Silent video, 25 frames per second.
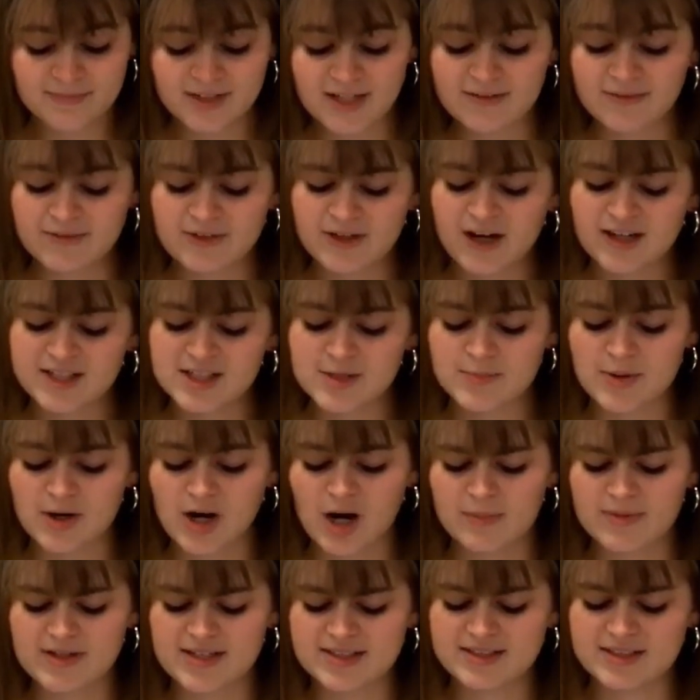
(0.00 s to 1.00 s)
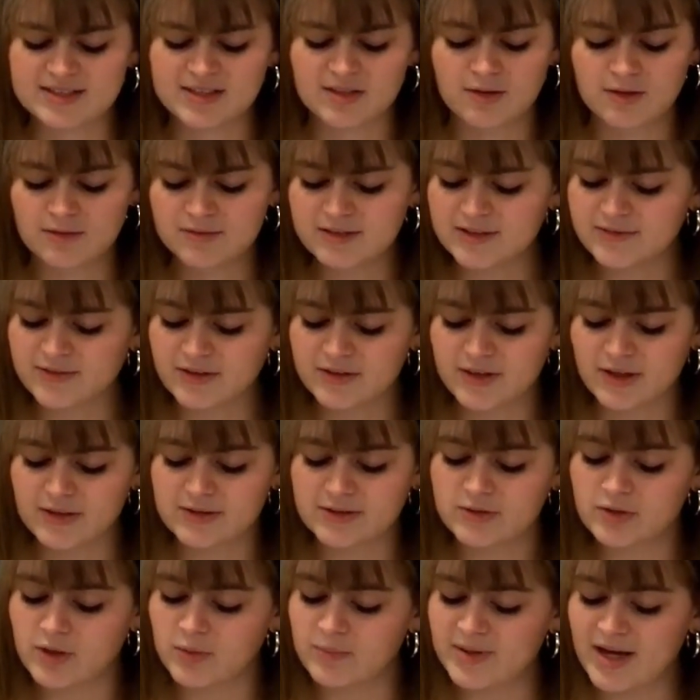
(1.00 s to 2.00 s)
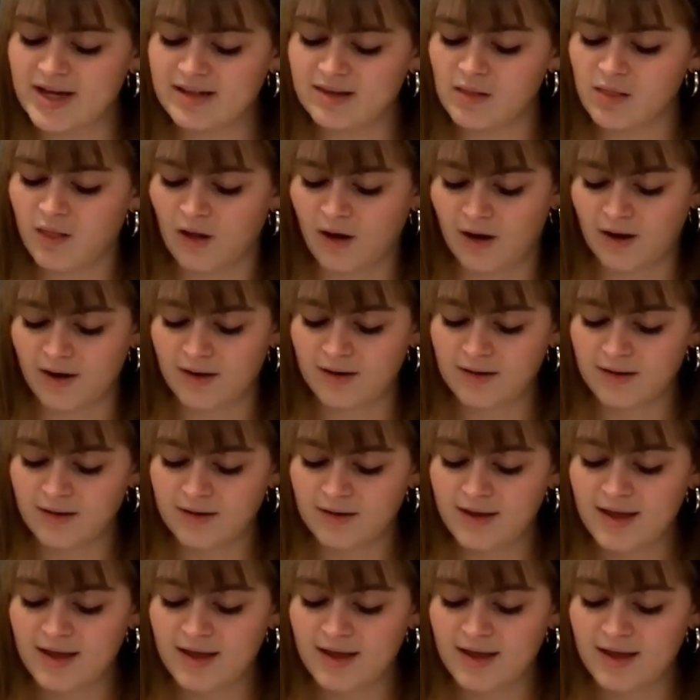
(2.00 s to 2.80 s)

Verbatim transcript: If God's promise is only for those who obey the law,